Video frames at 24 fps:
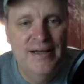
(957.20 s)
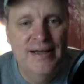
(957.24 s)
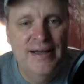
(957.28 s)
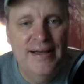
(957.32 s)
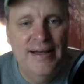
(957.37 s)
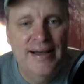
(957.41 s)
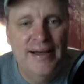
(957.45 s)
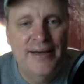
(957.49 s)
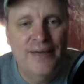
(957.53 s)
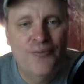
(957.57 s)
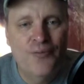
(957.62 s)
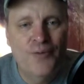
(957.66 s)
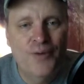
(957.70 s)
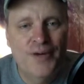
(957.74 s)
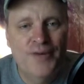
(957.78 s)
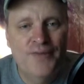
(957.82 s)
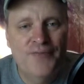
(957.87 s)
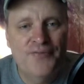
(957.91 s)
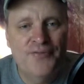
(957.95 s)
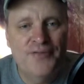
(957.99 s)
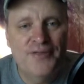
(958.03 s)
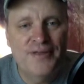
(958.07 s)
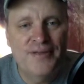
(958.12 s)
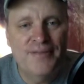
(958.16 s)
And one
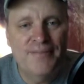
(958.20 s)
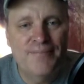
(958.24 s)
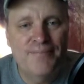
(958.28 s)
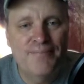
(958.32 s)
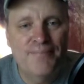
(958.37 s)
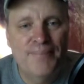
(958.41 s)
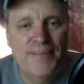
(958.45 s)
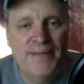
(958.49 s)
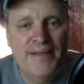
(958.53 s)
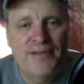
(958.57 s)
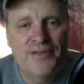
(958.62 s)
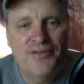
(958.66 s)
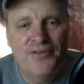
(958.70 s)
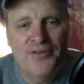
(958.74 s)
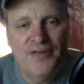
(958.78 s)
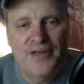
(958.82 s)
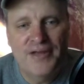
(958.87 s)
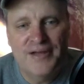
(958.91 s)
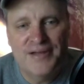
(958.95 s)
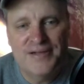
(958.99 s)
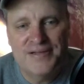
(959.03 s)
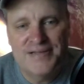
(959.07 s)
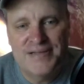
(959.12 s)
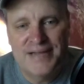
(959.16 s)
of the big
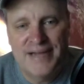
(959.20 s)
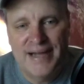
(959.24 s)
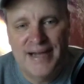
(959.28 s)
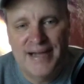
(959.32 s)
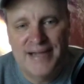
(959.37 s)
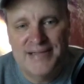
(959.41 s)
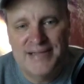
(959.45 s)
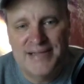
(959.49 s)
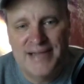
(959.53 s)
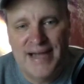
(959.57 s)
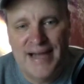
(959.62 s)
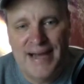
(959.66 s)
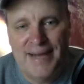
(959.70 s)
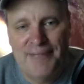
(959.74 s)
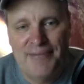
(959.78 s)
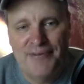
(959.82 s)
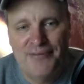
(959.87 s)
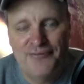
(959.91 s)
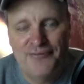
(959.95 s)
things that has to happen